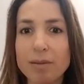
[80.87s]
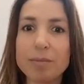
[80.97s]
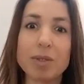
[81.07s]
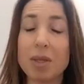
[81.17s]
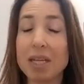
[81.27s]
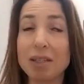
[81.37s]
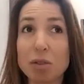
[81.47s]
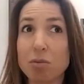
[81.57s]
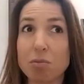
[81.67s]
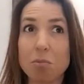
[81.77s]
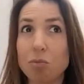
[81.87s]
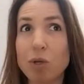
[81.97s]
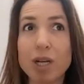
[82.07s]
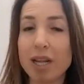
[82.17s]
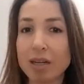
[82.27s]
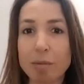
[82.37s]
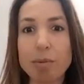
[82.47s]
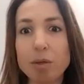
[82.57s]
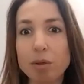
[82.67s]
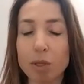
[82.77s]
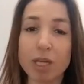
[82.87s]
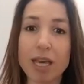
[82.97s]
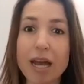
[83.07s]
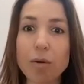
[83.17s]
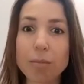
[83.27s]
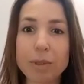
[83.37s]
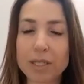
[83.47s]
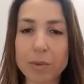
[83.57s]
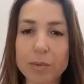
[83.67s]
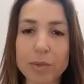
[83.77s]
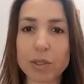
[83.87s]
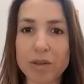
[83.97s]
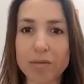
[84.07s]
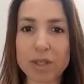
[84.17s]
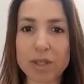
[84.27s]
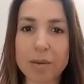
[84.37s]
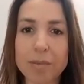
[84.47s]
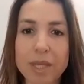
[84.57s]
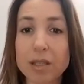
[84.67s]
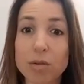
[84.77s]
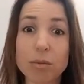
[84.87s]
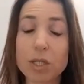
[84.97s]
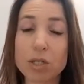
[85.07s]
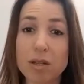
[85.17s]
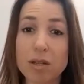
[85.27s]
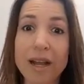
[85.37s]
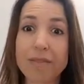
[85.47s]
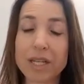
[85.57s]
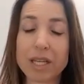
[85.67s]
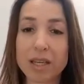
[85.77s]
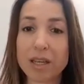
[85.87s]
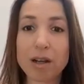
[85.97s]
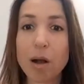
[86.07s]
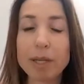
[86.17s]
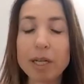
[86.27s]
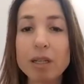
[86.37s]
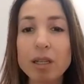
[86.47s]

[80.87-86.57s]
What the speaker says: So then it just wouldn't end up working out because we weren't looking for the same things or we just didn't have anything in common.